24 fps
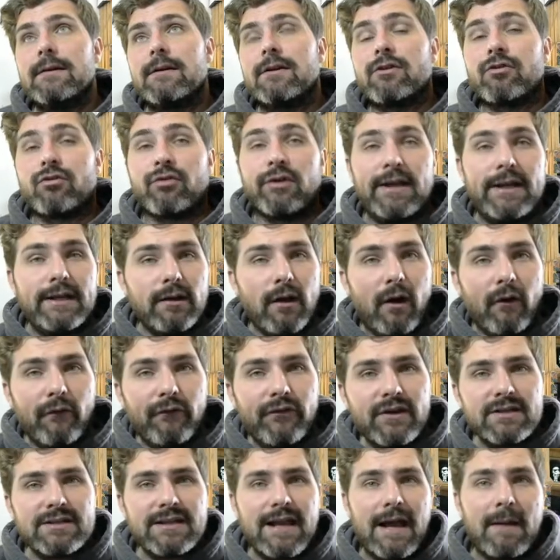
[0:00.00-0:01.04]
green
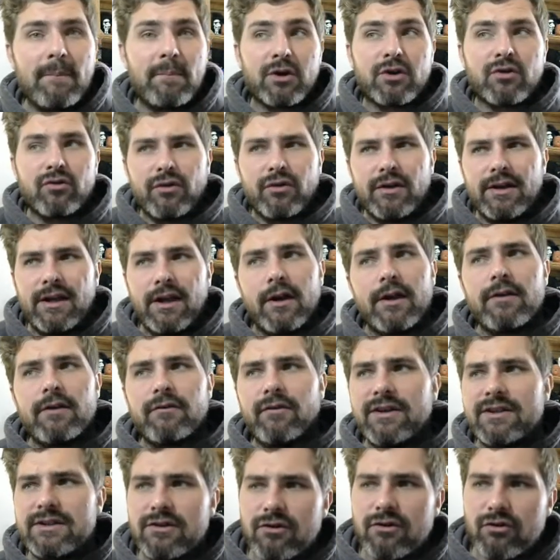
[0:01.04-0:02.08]
offers, but green, the only
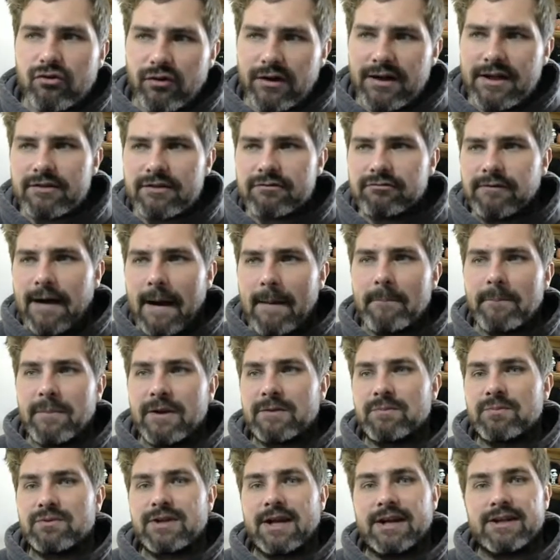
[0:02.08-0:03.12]
reason green's ramp is
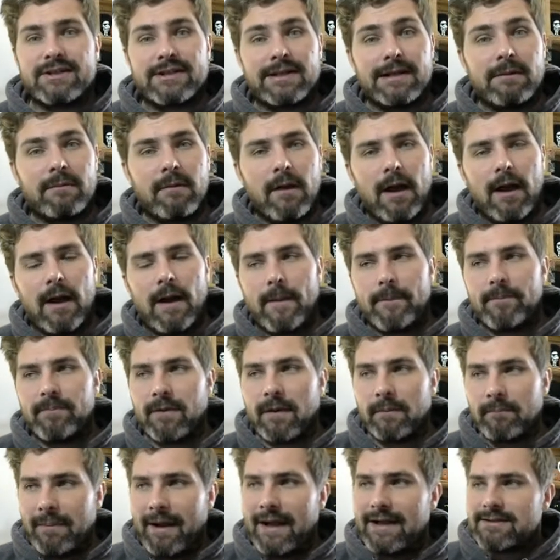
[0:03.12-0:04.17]
potentially
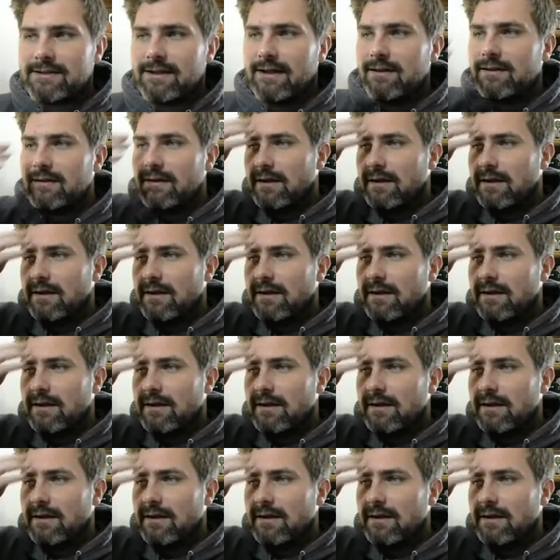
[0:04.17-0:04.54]
better